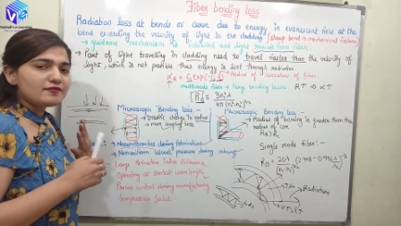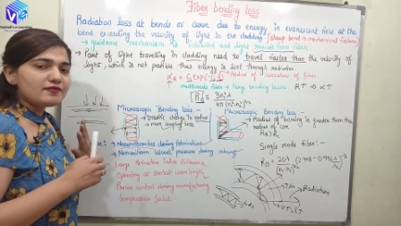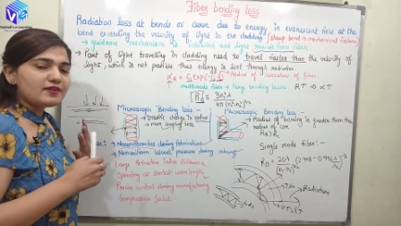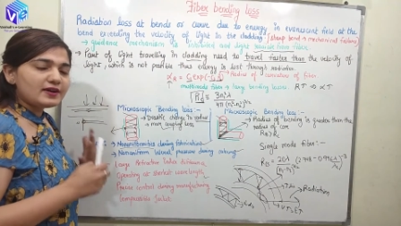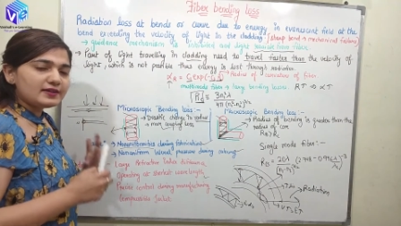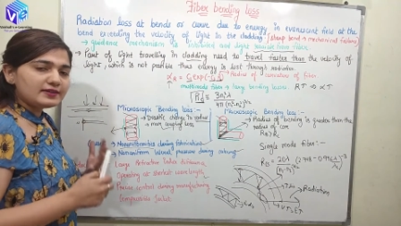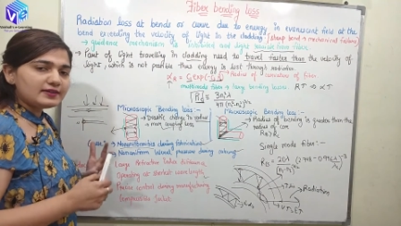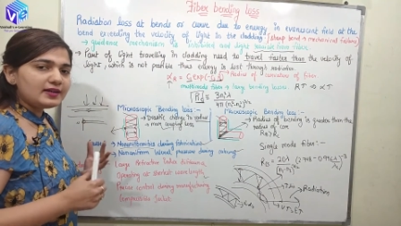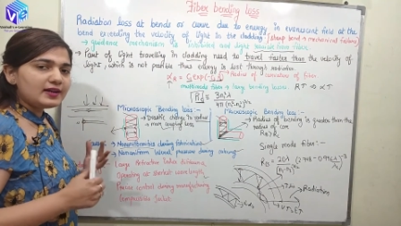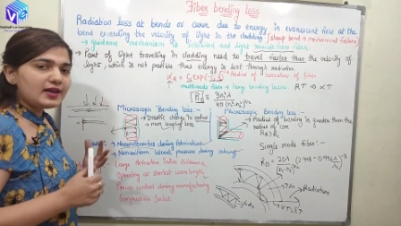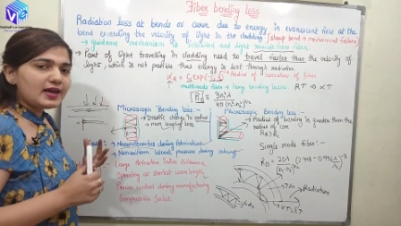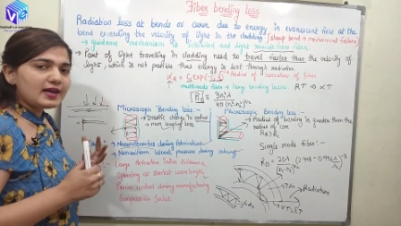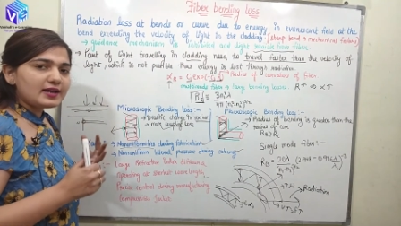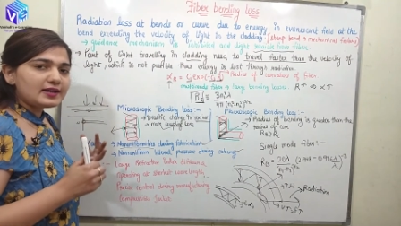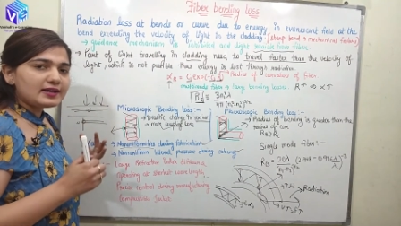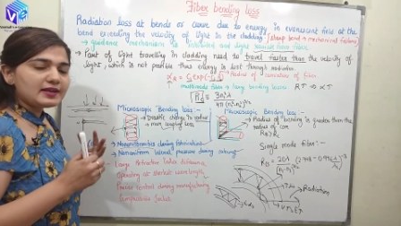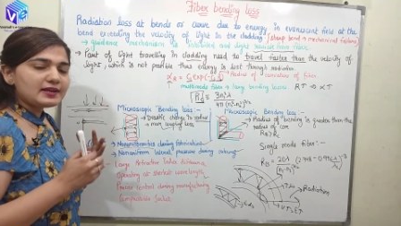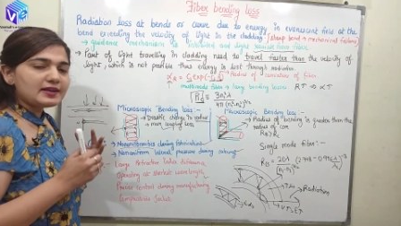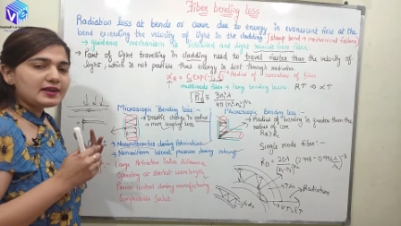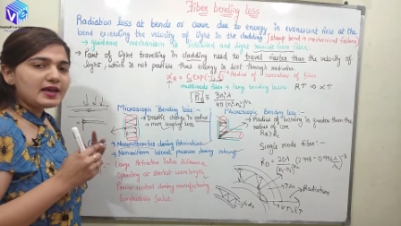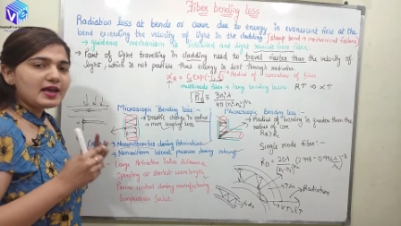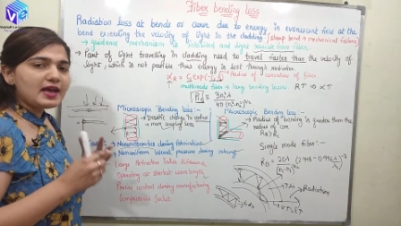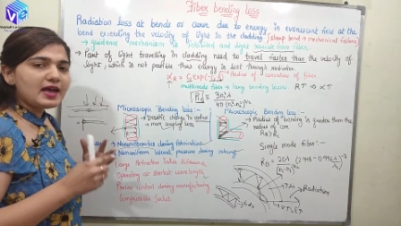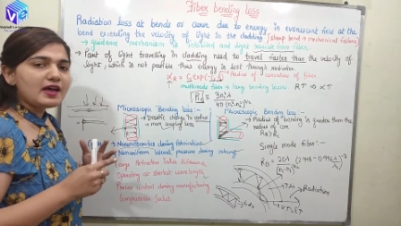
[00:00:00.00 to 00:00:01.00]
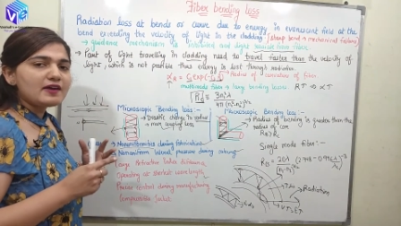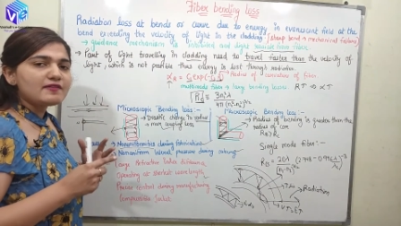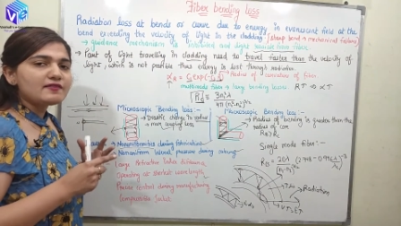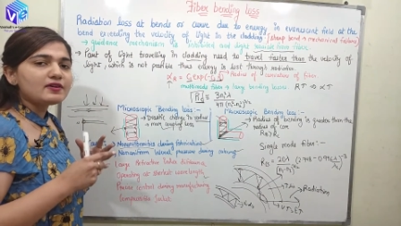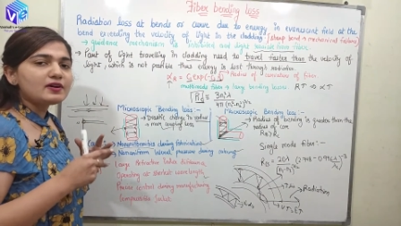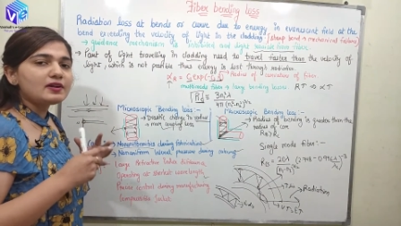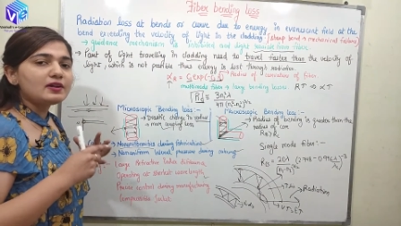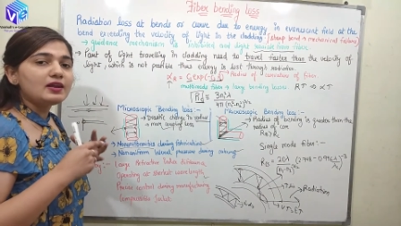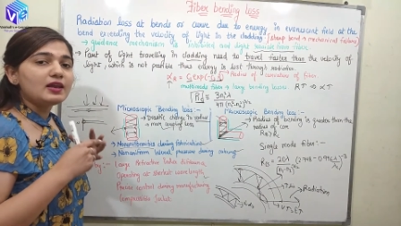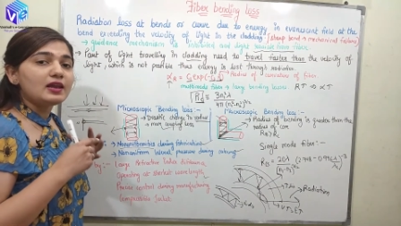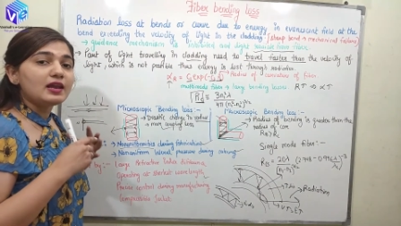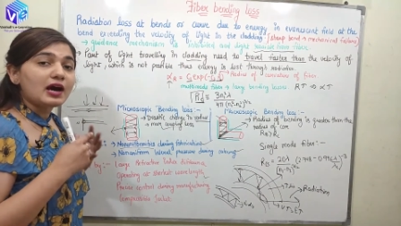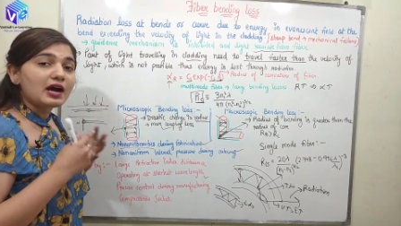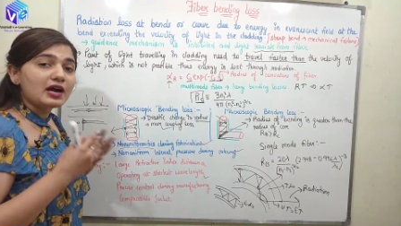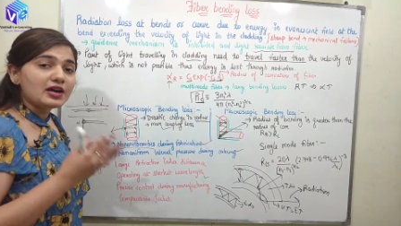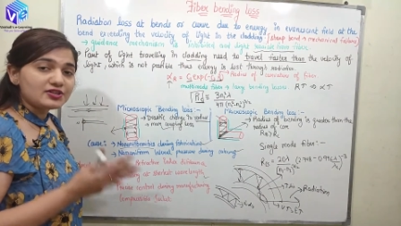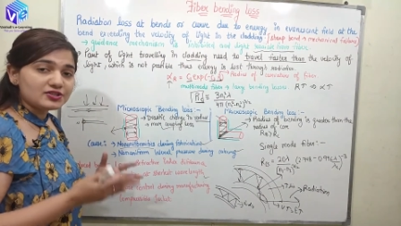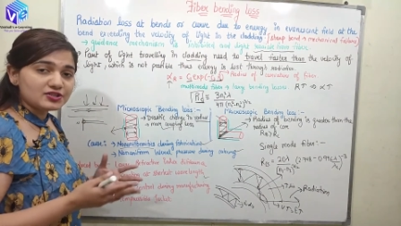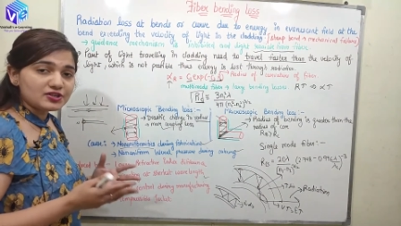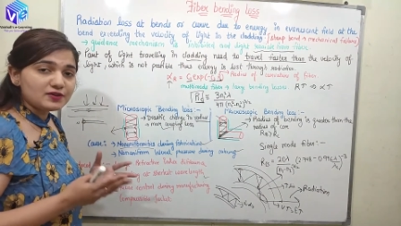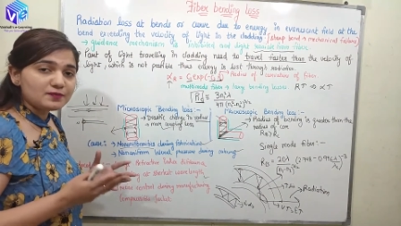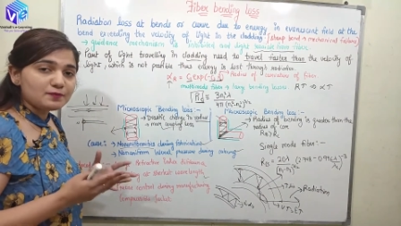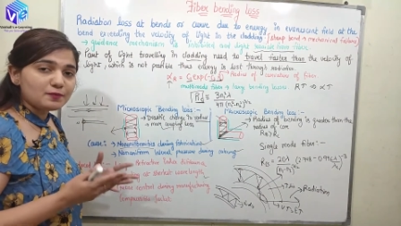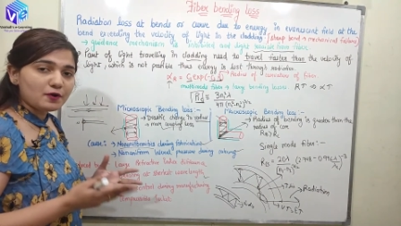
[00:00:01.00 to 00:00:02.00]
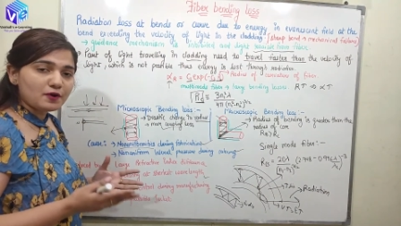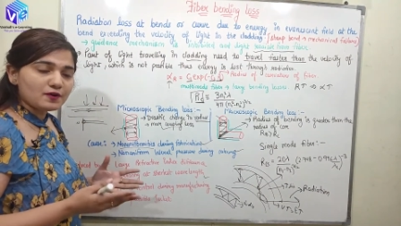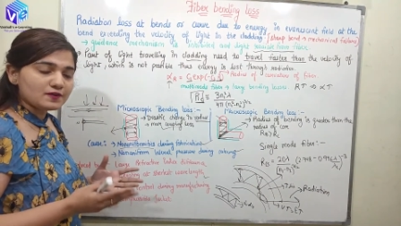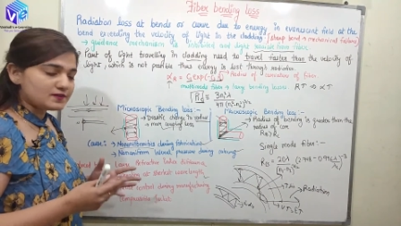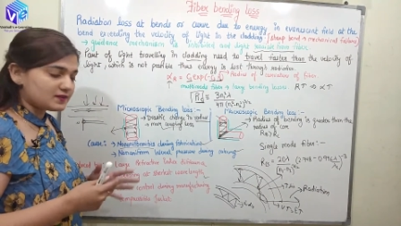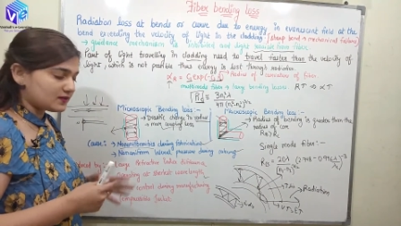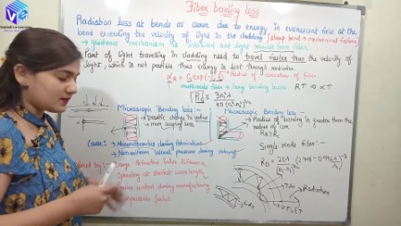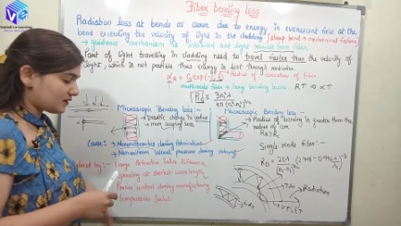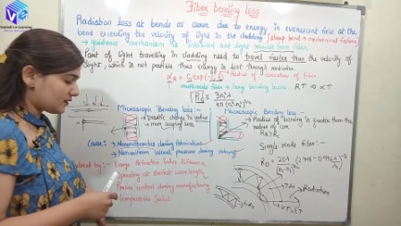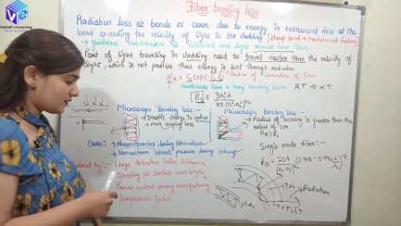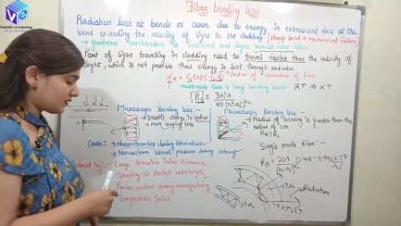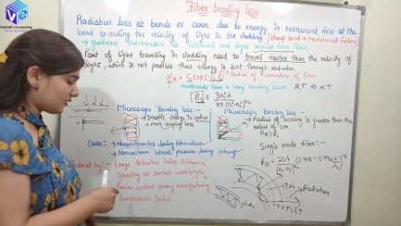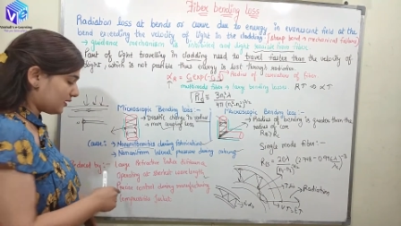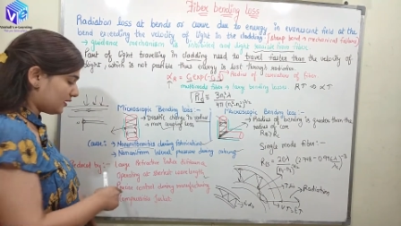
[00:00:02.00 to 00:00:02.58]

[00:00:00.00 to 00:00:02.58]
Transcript: Further, I can have a larger process